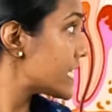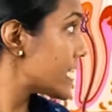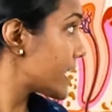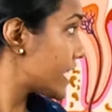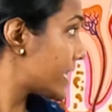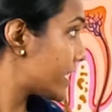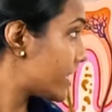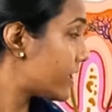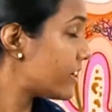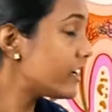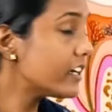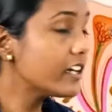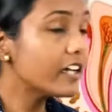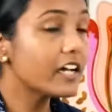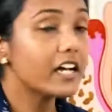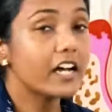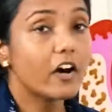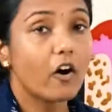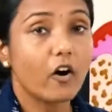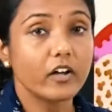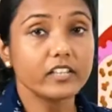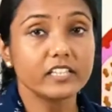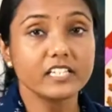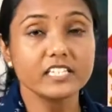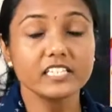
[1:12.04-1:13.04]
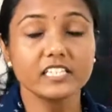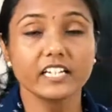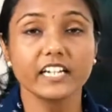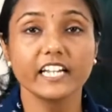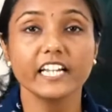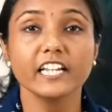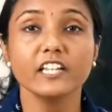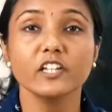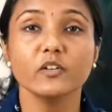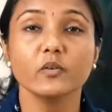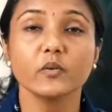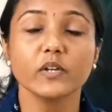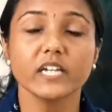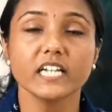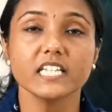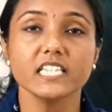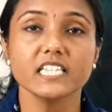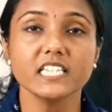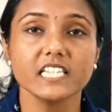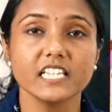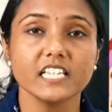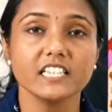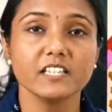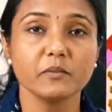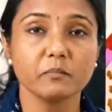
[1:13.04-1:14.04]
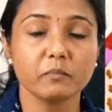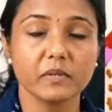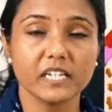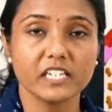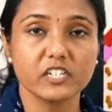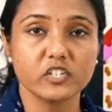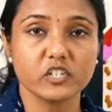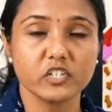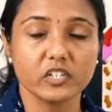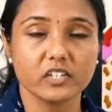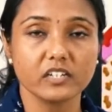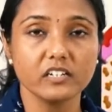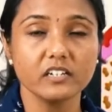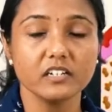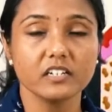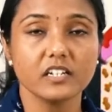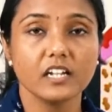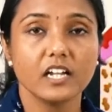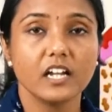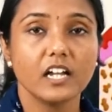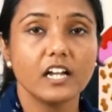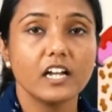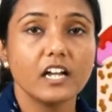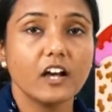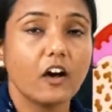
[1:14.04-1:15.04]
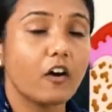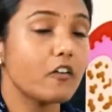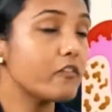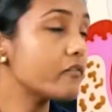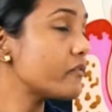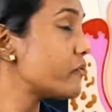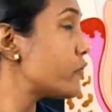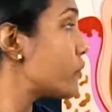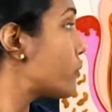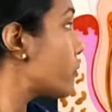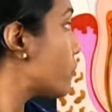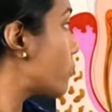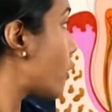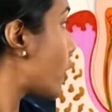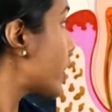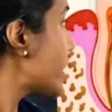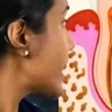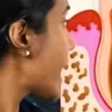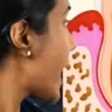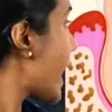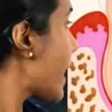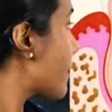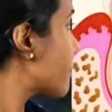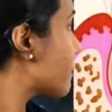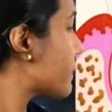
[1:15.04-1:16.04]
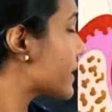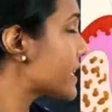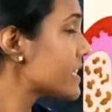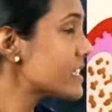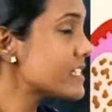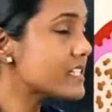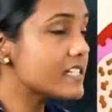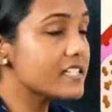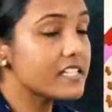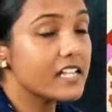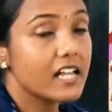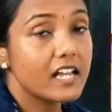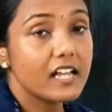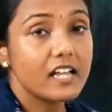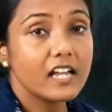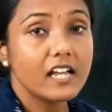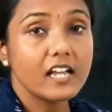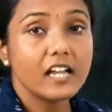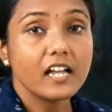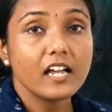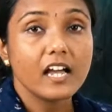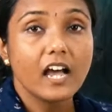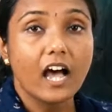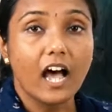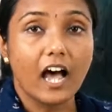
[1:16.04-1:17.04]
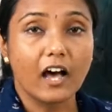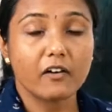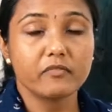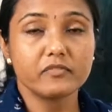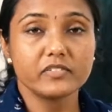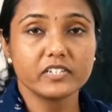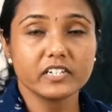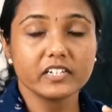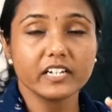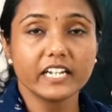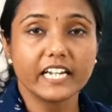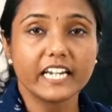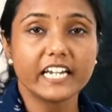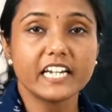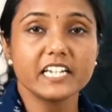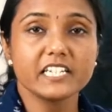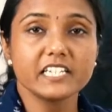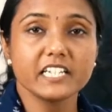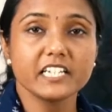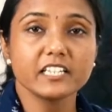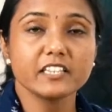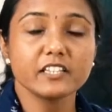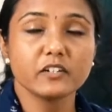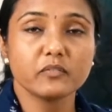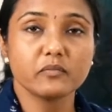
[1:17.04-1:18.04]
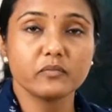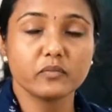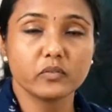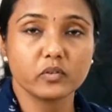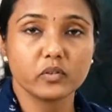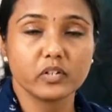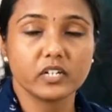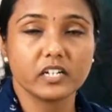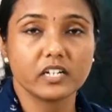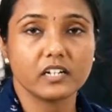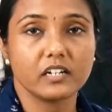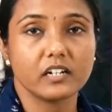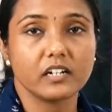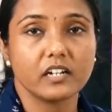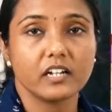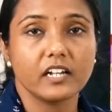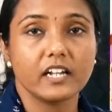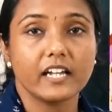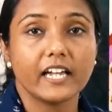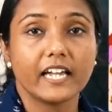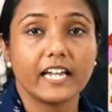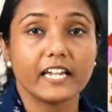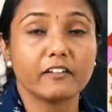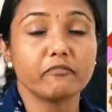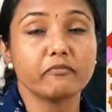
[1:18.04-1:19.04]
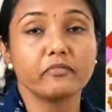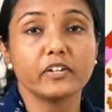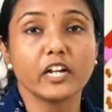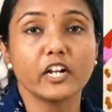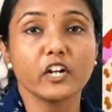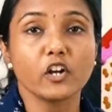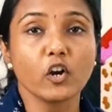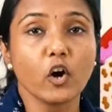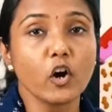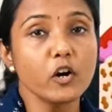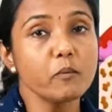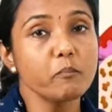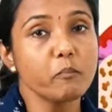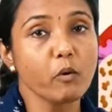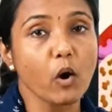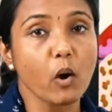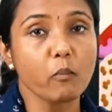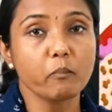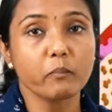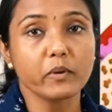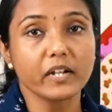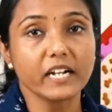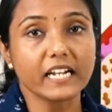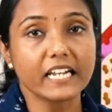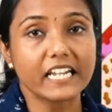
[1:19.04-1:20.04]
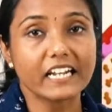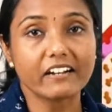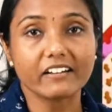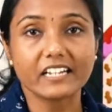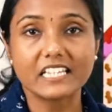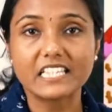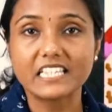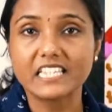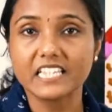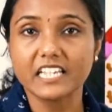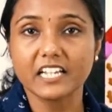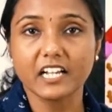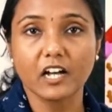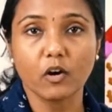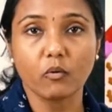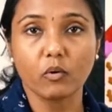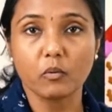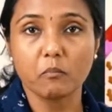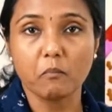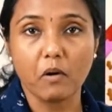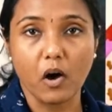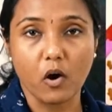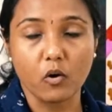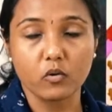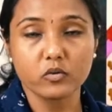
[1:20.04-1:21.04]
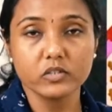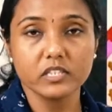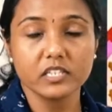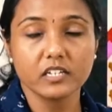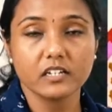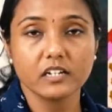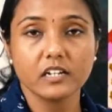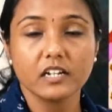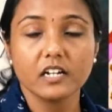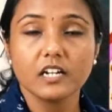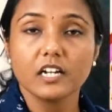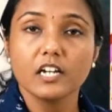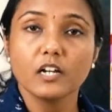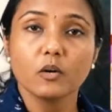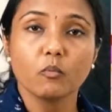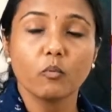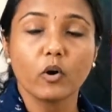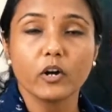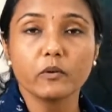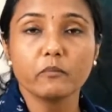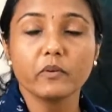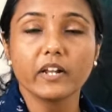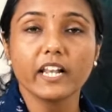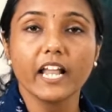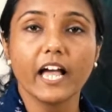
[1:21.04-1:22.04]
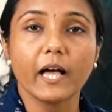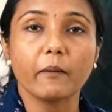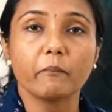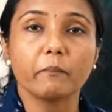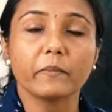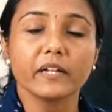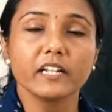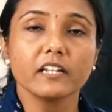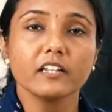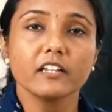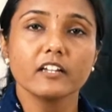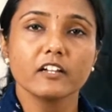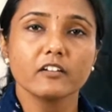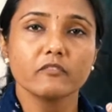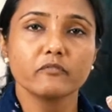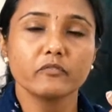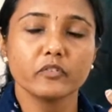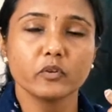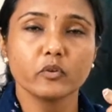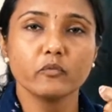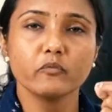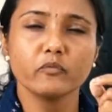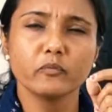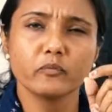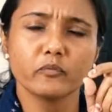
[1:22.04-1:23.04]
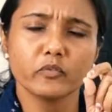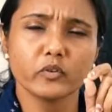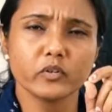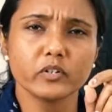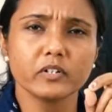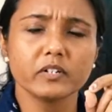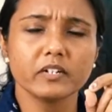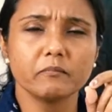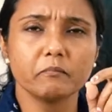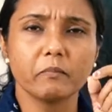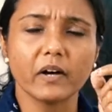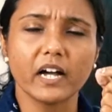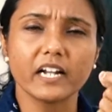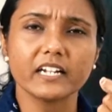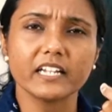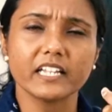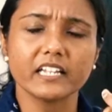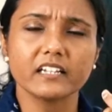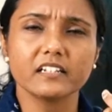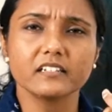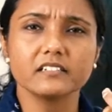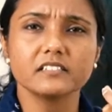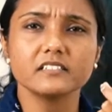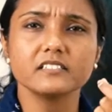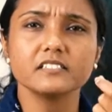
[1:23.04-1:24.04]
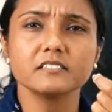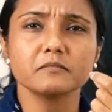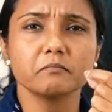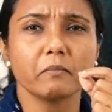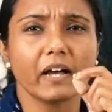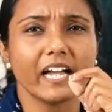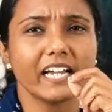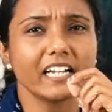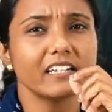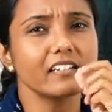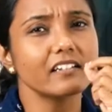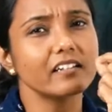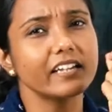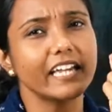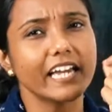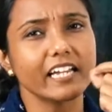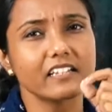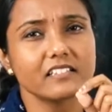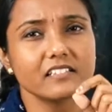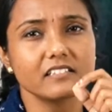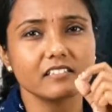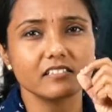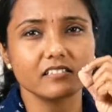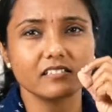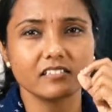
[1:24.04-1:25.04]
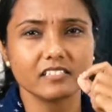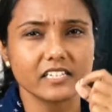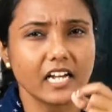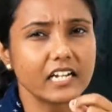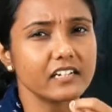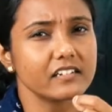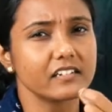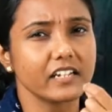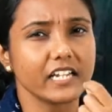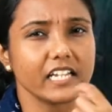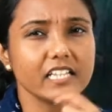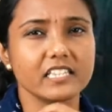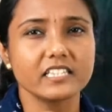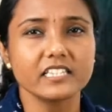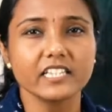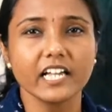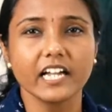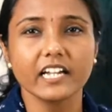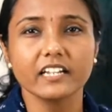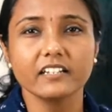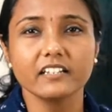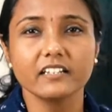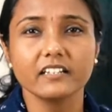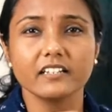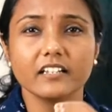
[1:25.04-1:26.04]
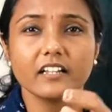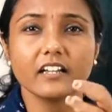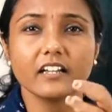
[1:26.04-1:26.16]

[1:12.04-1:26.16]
Here on the screen, you can see the picture of what happens after eating the food. If we are not properly rinsing our mouth, what will happen? Few food particles might get stuck inside